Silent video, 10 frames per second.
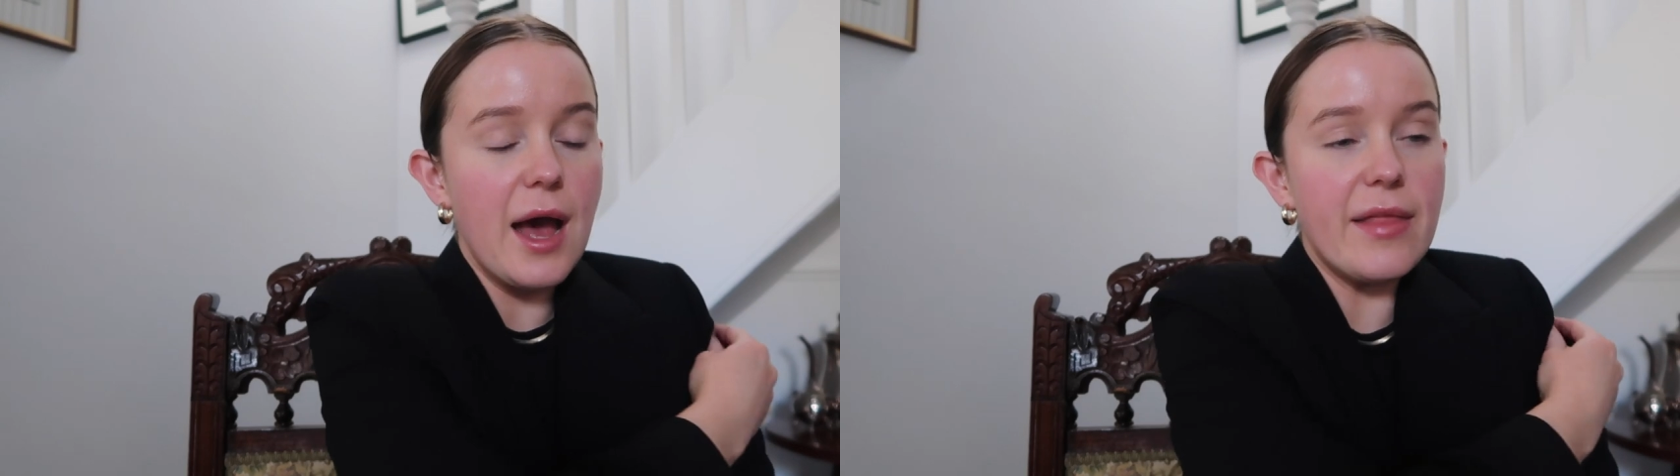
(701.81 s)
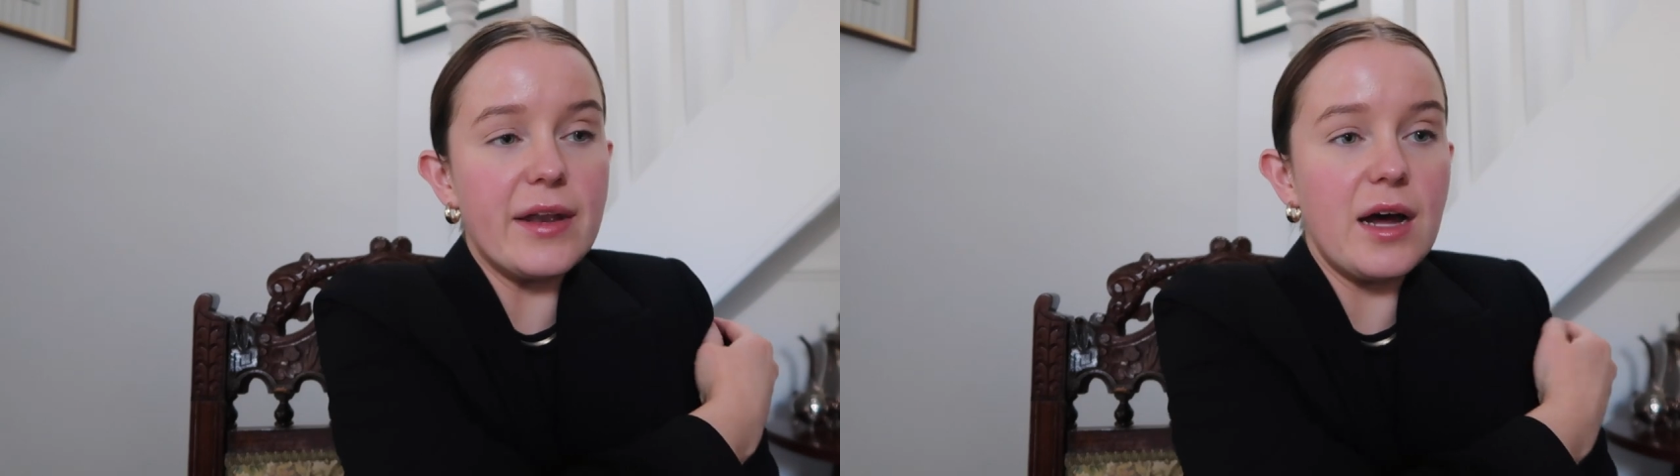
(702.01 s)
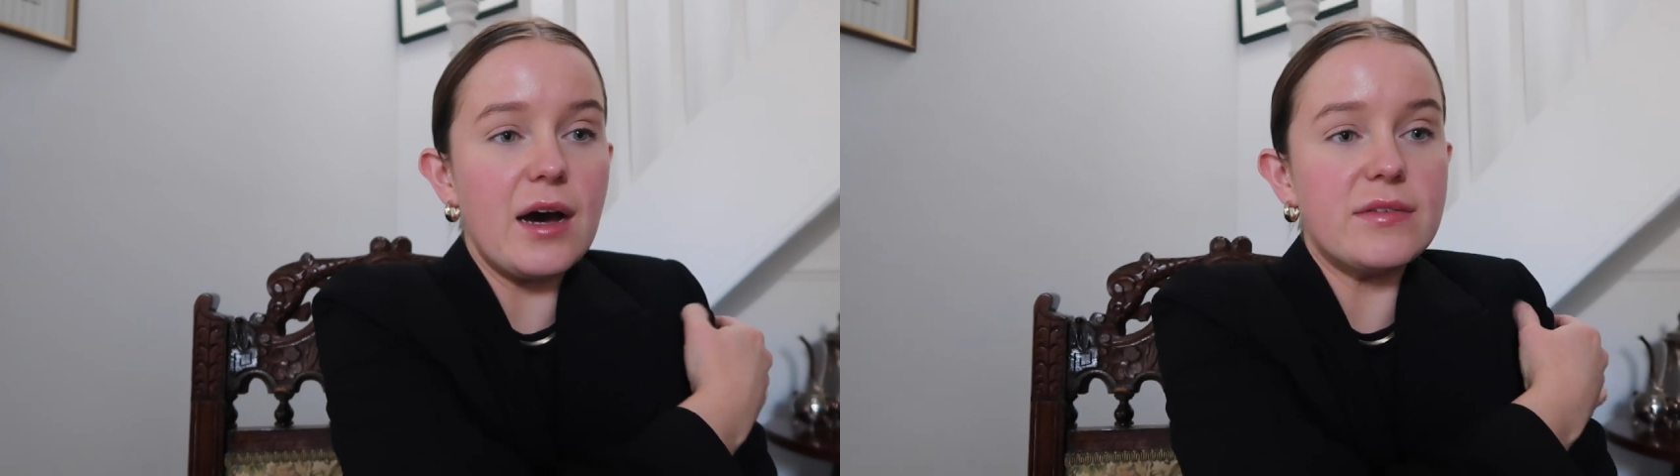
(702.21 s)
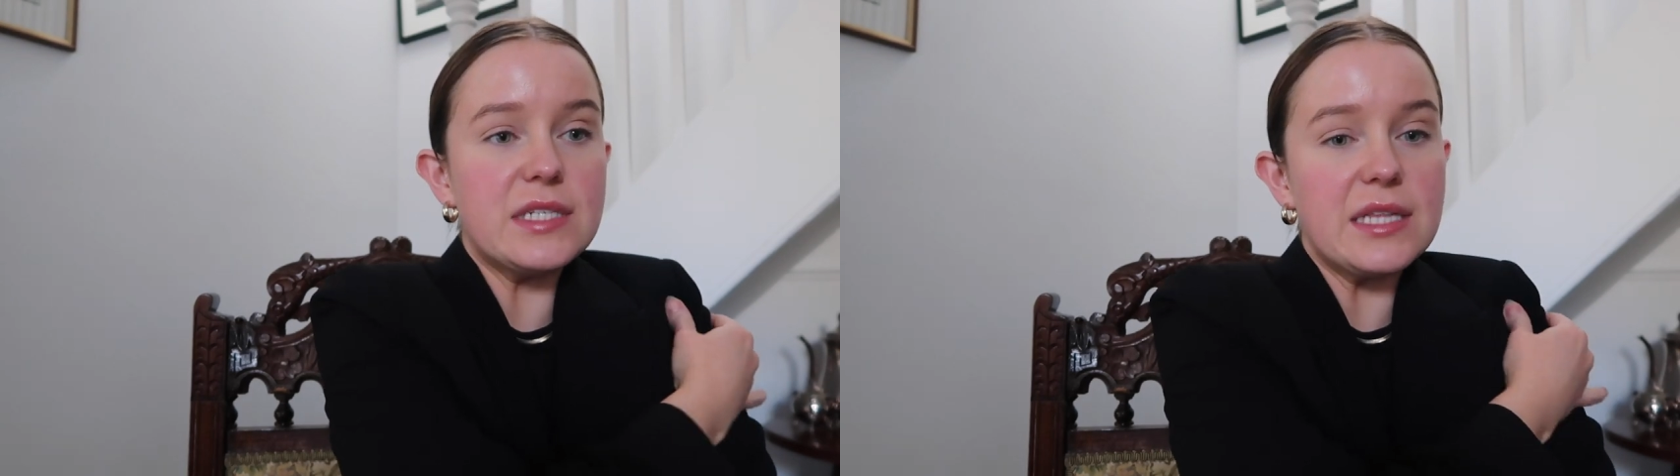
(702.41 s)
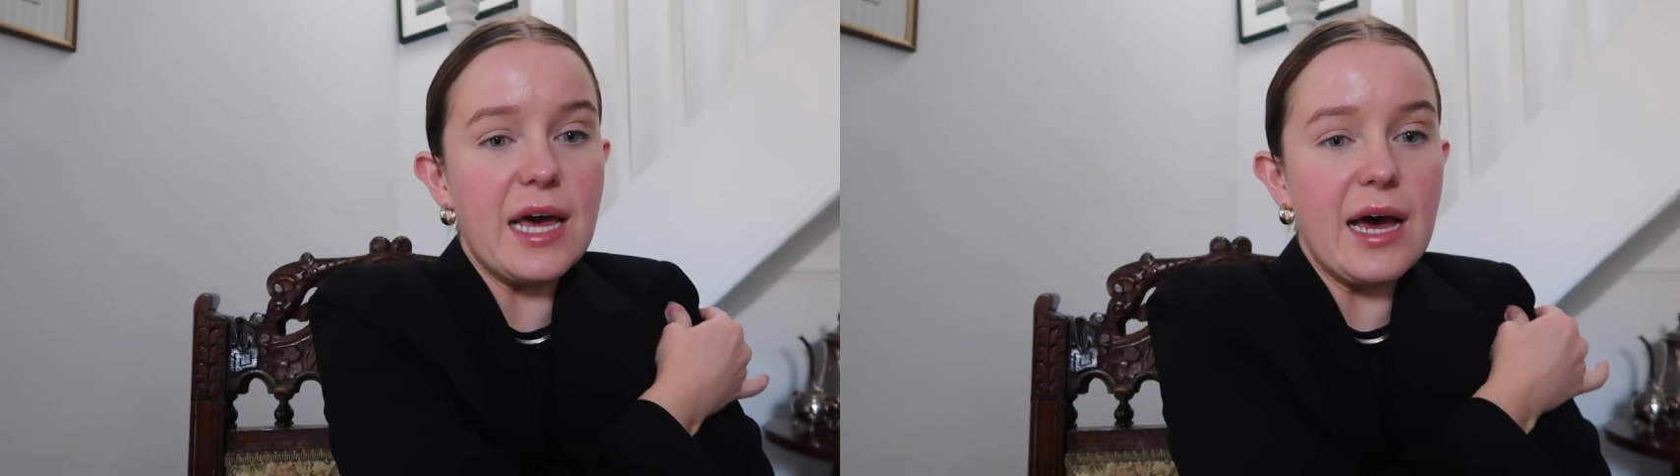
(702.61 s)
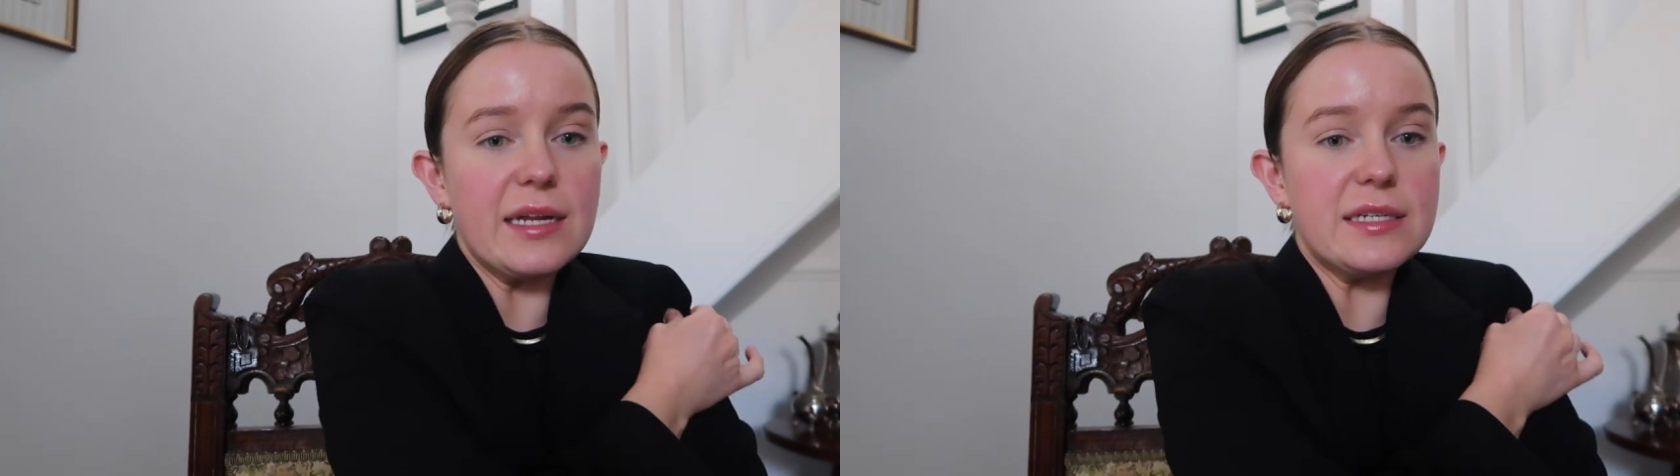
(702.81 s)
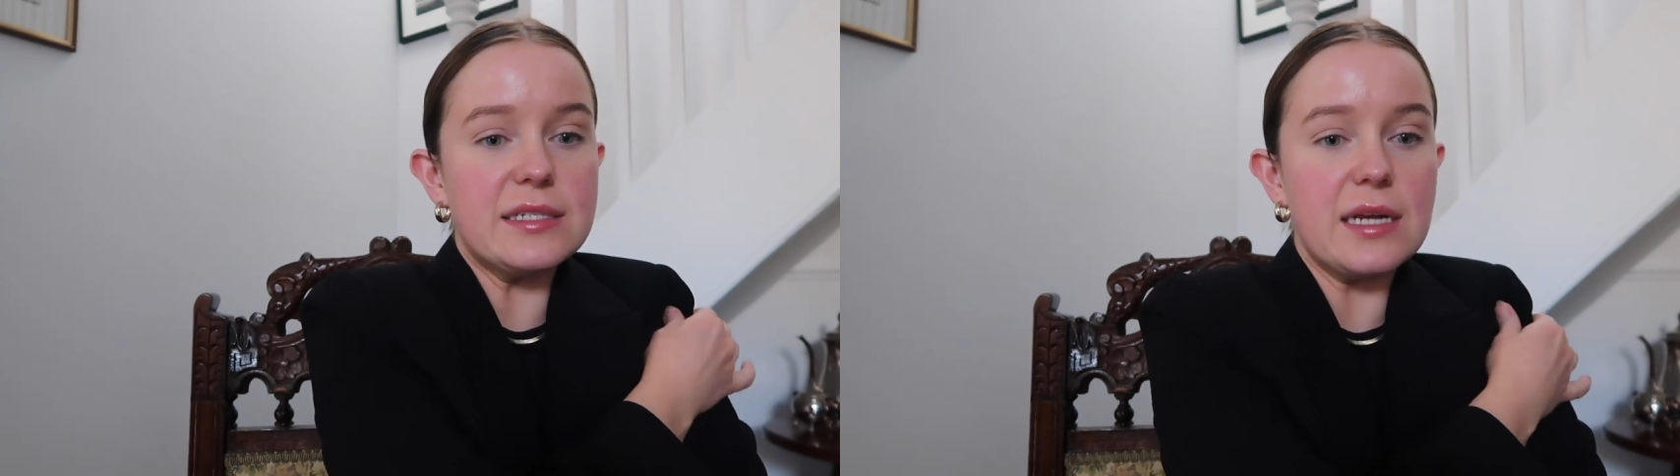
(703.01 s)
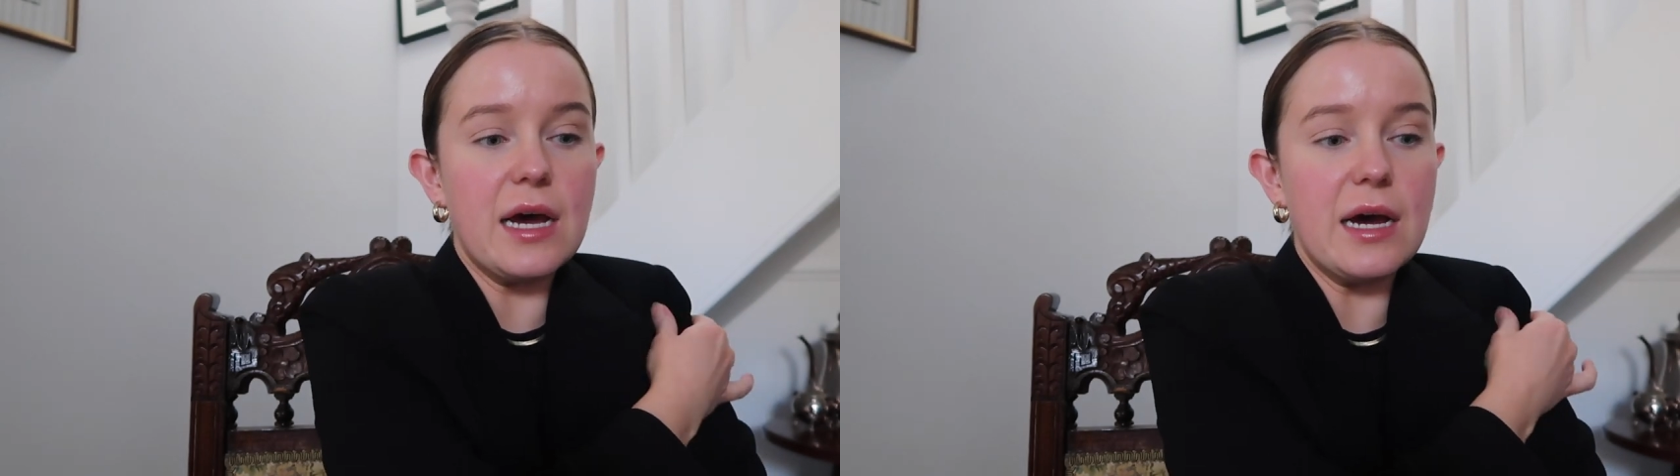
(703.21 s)
And then after
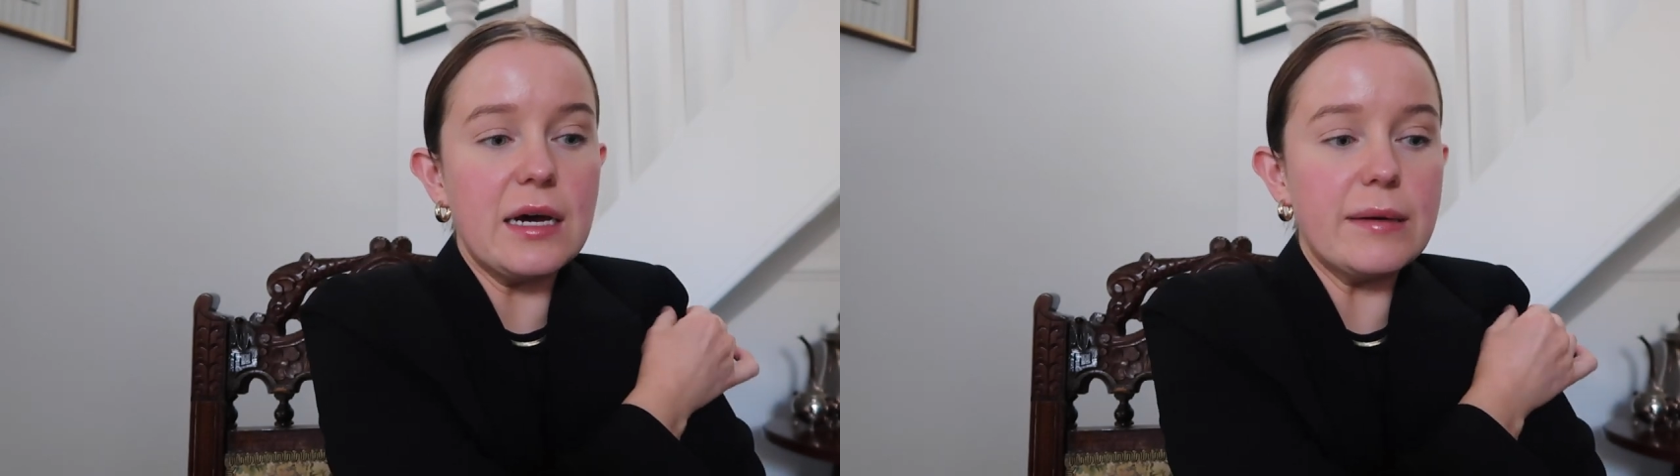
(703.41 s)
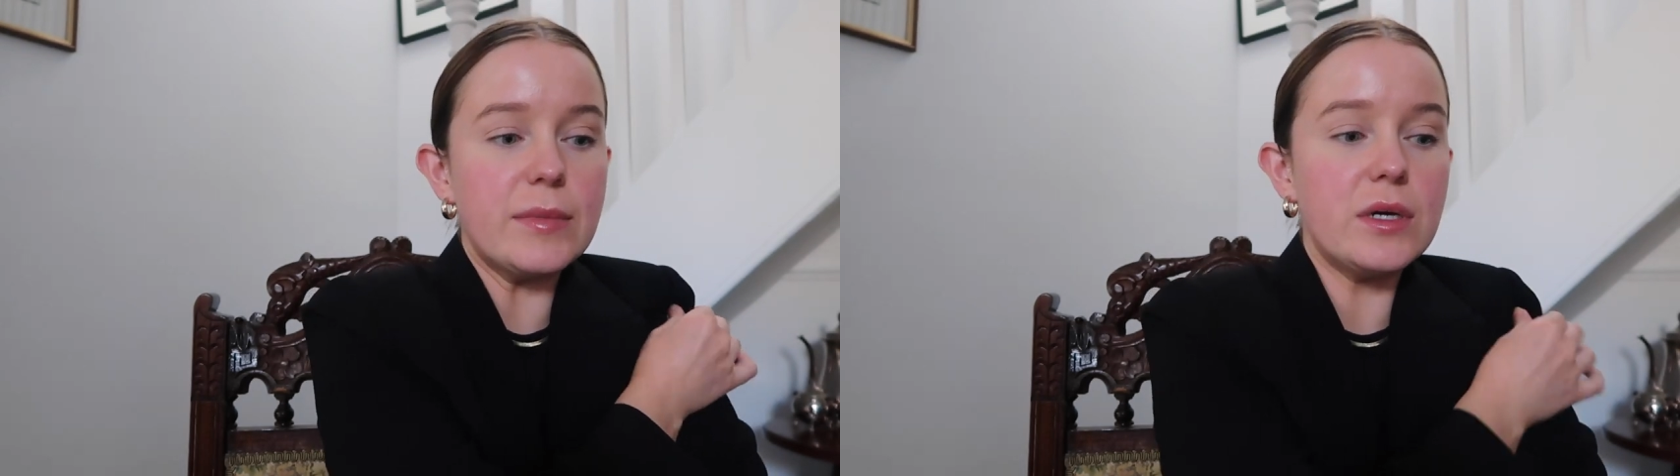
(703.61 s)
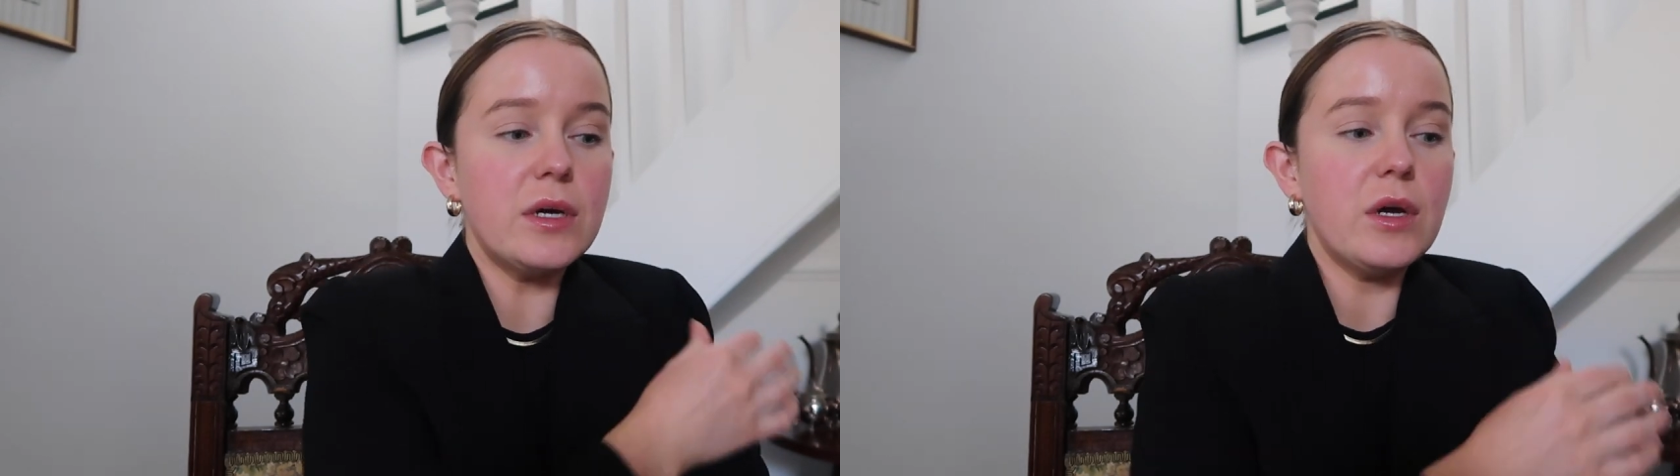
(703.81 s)
that, um,